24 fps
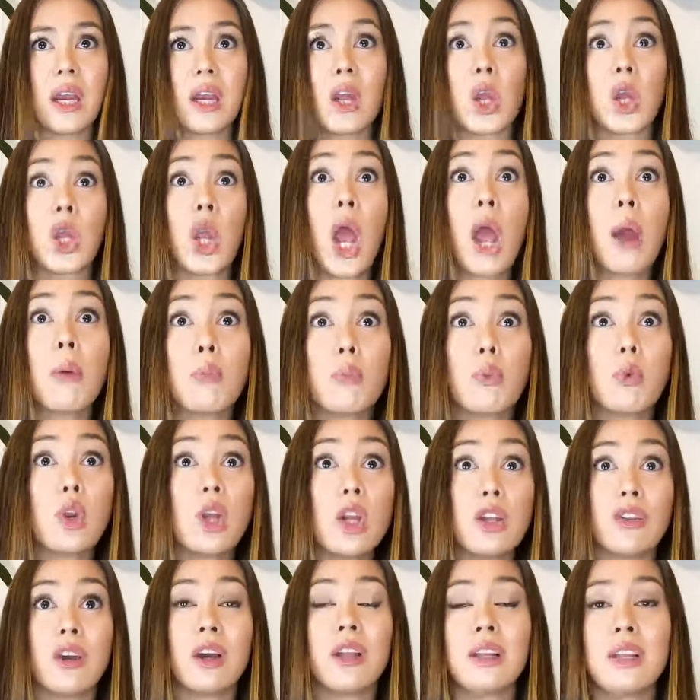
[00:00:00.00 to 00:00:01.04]
I can't
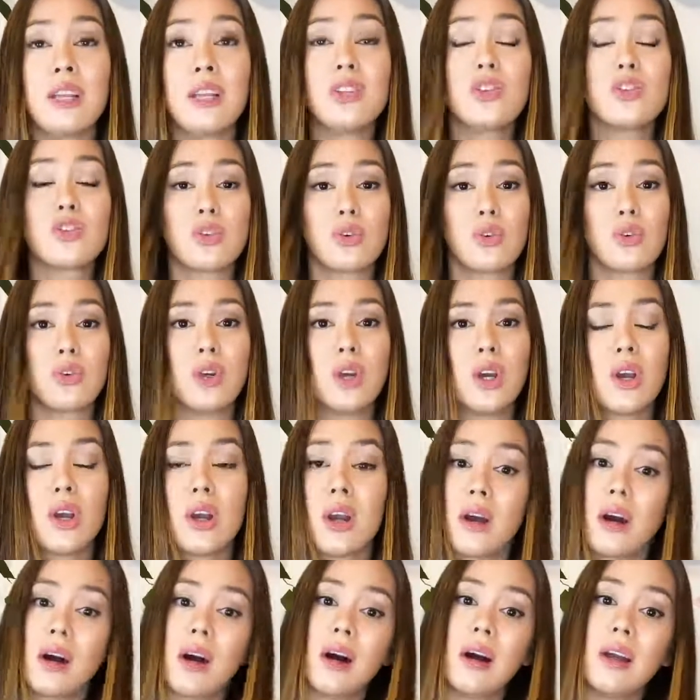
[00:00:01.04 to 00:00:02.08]
breathe. I need
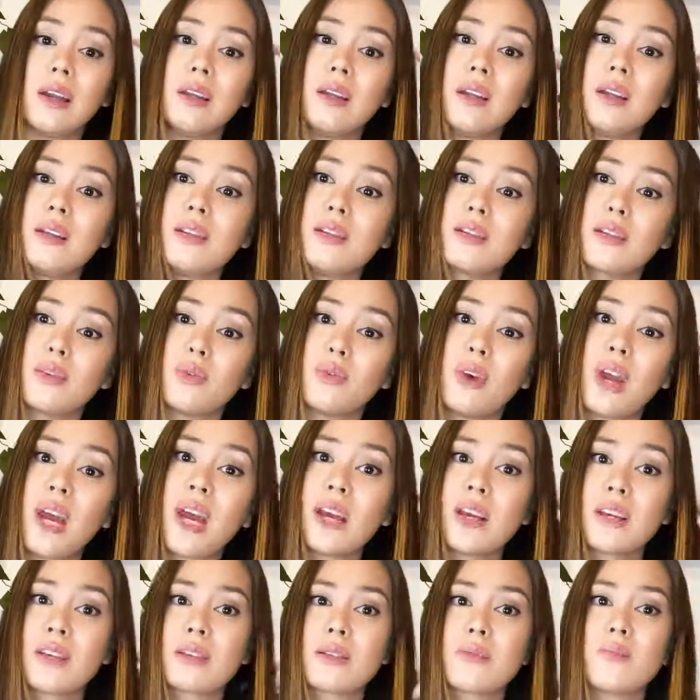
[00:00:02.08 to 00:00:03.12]
to
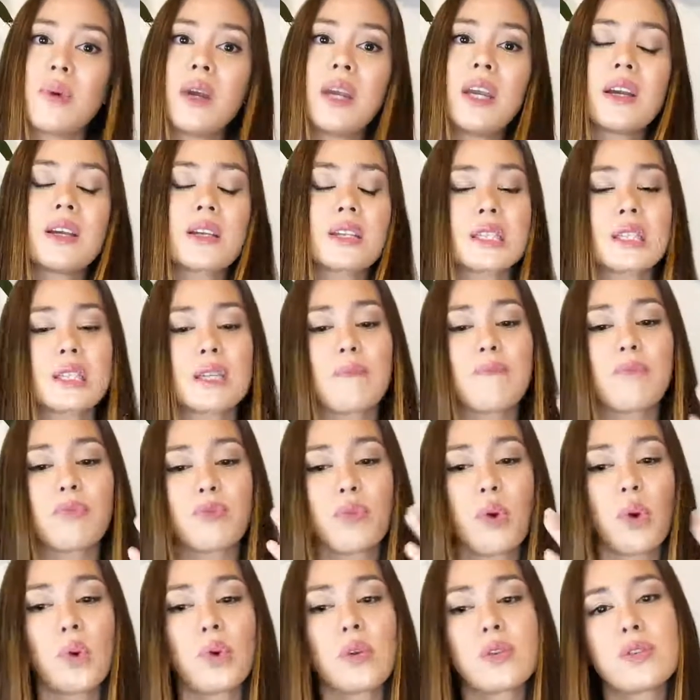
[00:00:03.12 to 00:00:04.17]
rest. But yes,
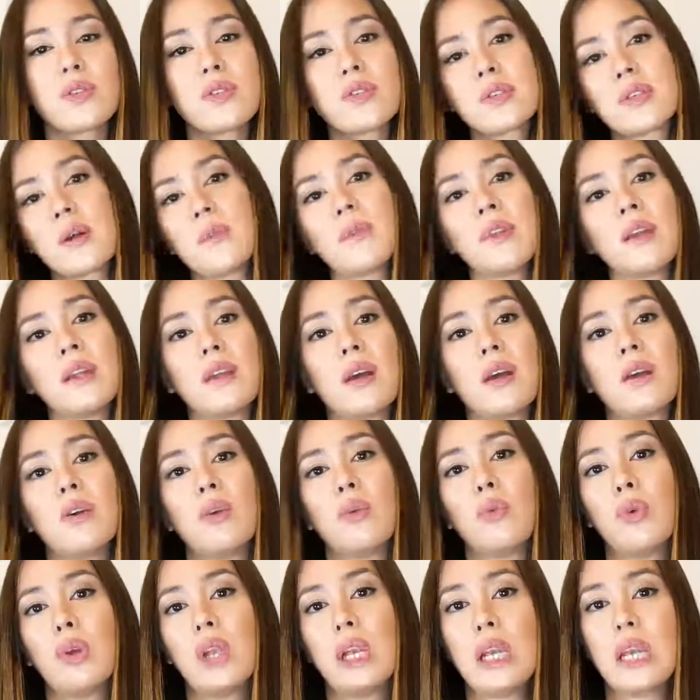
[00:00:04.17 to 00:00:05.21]
focus on something that
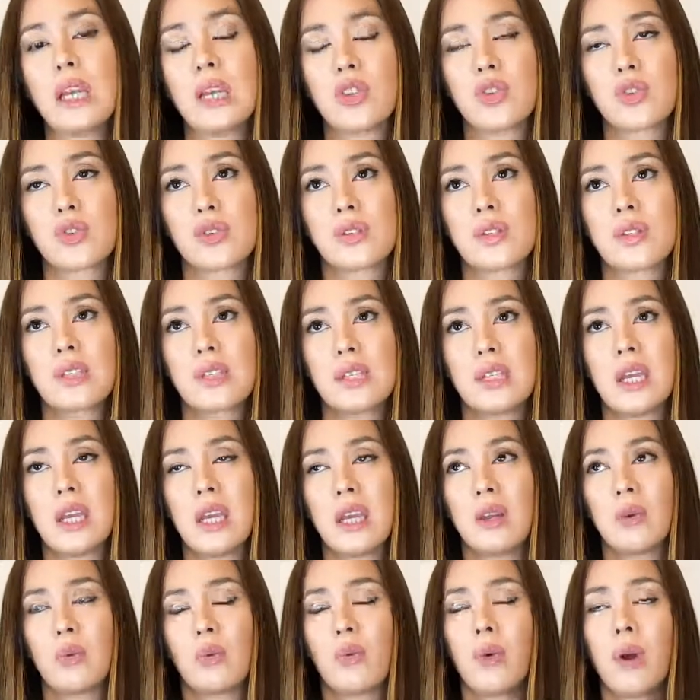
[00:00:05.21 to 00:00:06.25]
you're really interested
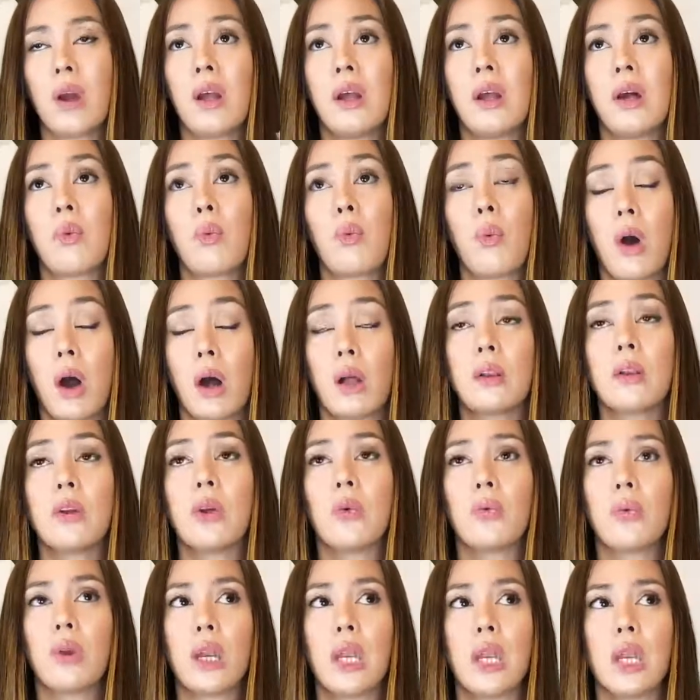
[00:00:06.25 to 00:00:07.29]
in while
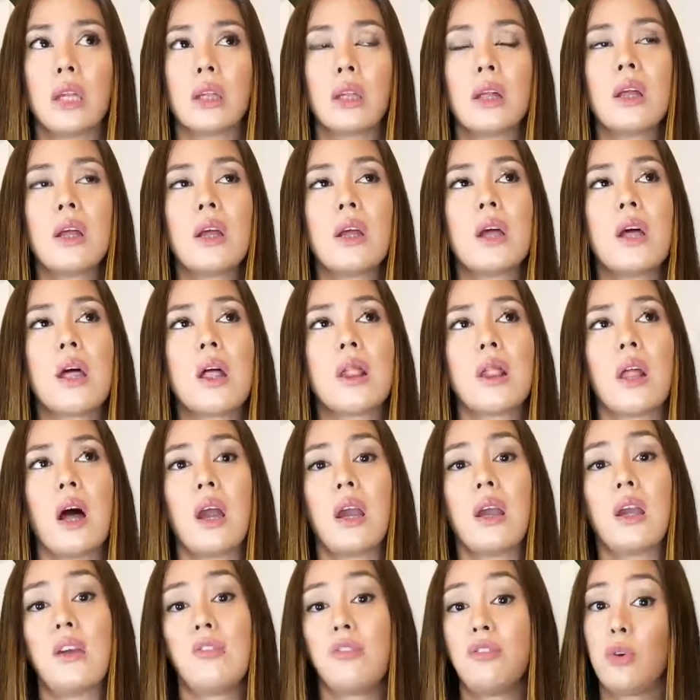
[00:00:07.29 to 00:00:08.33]
you're running.
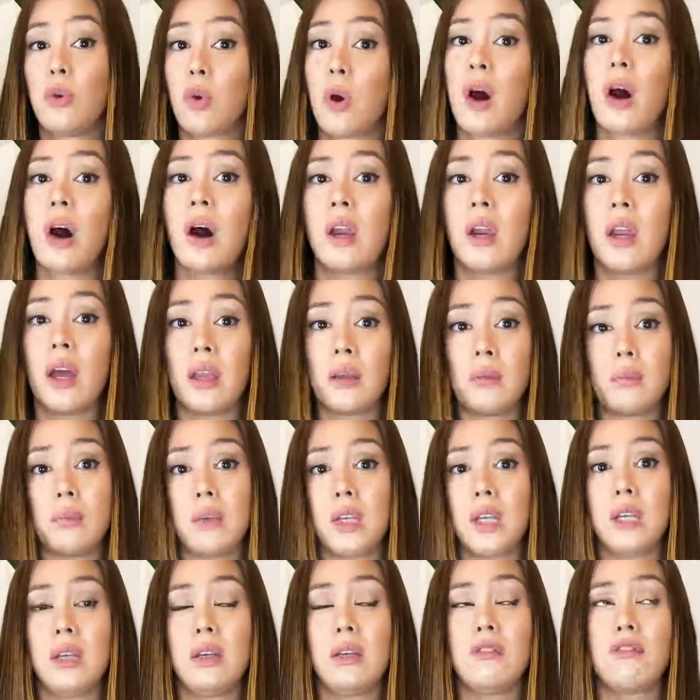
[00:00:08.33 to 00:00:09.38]
Like if you are like
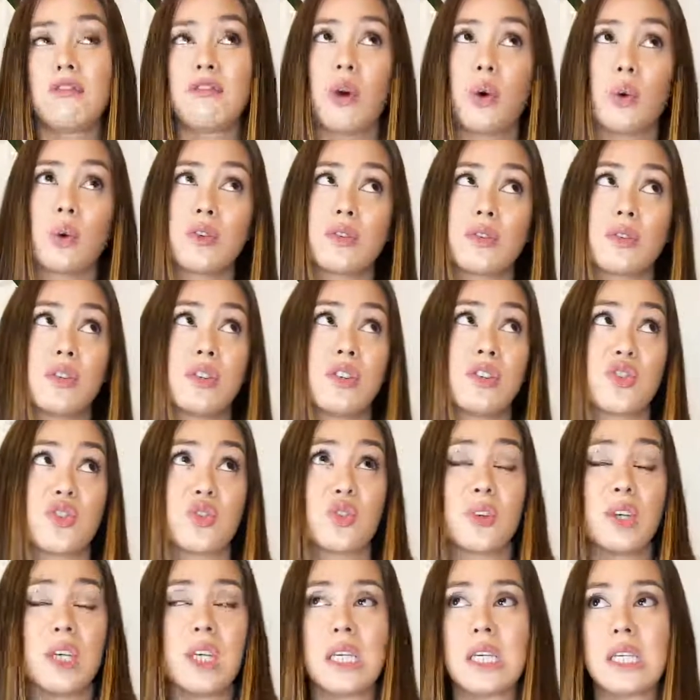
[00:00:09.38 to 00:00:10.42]
me, focus on the
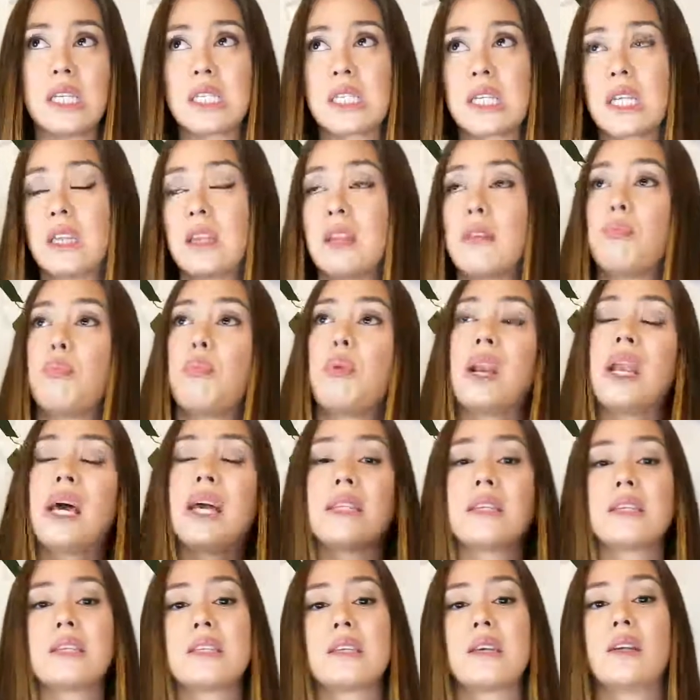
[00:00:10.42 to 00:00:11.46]
trees and the
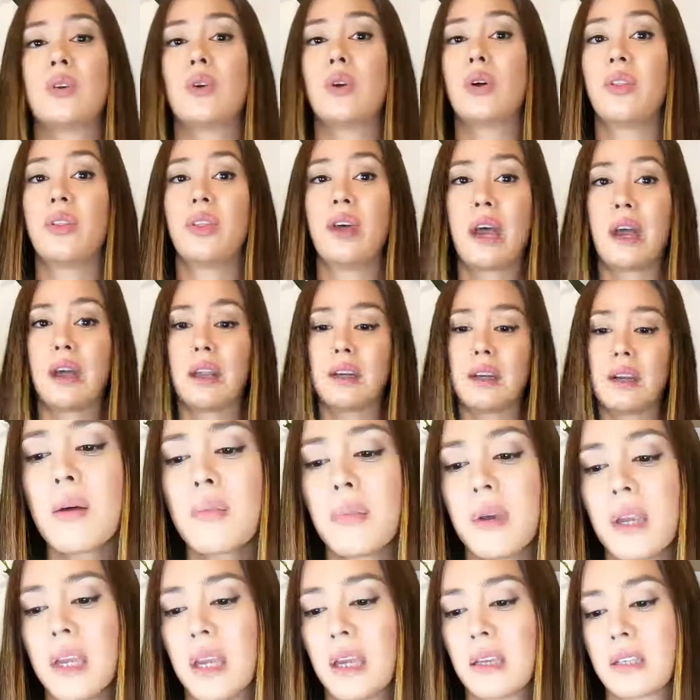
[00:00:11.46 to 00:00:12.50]
plants and all that.
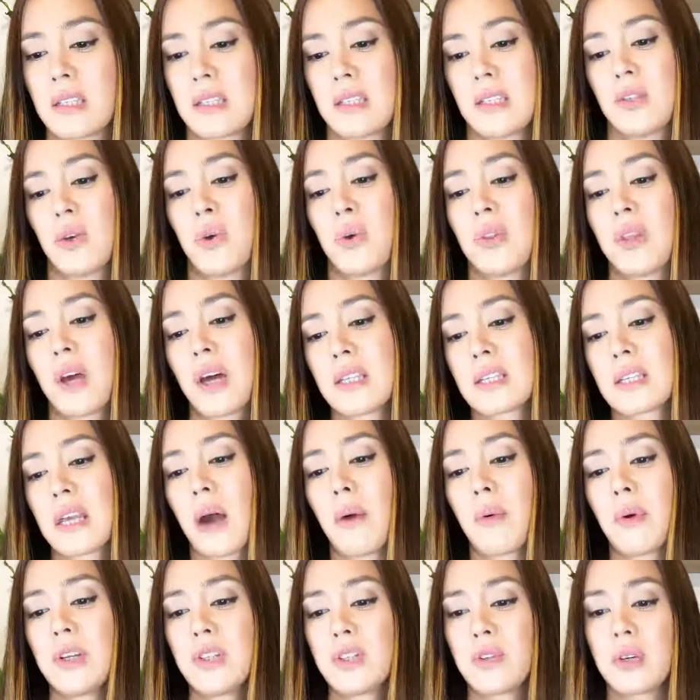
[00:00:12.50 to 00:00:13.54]
But yes, so that's
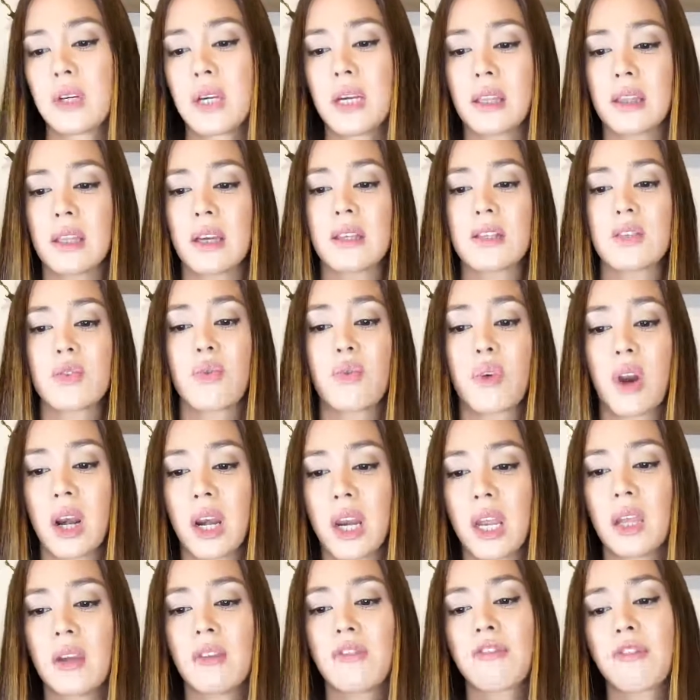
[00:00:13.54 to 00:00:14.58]
how I do it. That's
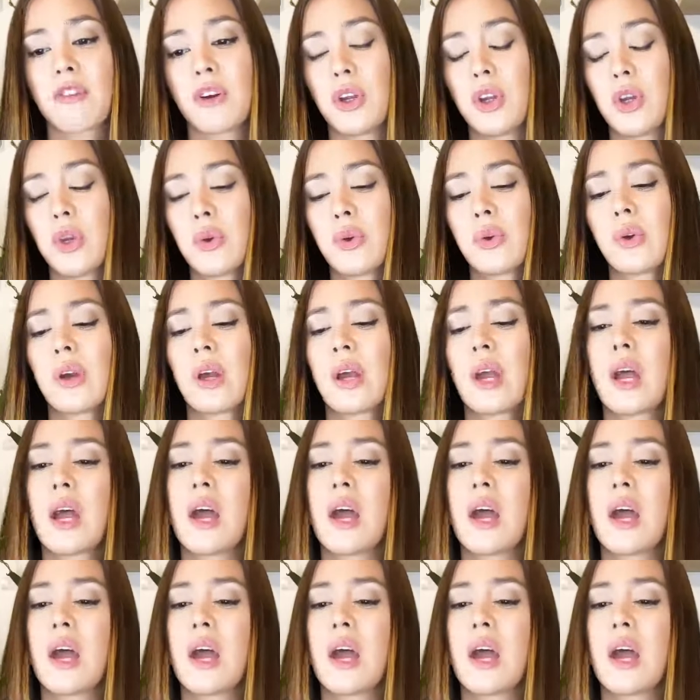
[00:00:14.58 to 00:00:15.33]
running for you.